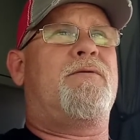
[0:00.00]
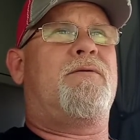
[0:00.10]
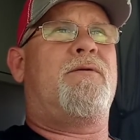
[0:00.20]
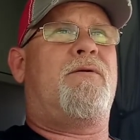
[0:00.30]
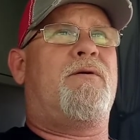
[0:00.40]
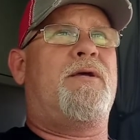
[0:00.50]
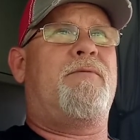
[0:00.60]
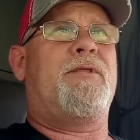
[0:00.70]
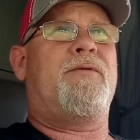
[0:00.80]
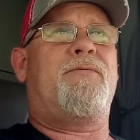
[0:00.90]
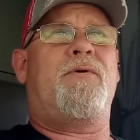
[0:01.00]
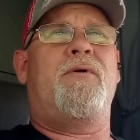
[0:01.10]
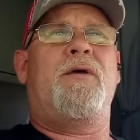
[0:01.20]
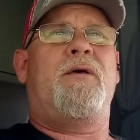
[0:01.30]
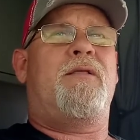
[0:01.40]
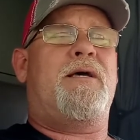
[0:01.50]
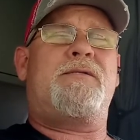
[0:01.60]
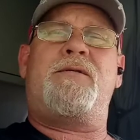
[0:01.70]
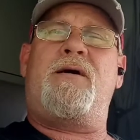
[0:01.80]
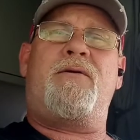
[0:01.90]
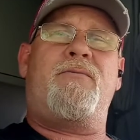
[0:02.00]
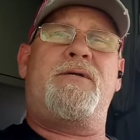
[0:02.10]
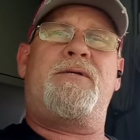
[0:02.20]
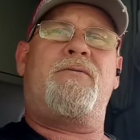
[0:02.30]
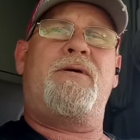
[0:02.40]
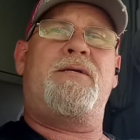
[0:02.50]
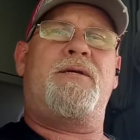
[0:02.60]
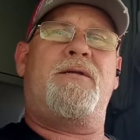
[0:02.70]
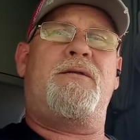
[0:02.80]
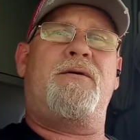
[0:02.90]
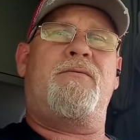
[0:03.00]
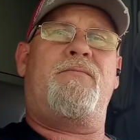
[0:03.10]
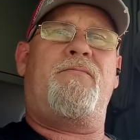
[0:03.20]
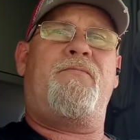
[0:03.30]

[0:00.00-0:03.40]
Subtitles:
or hit them in the throat. That's not always so easy to do,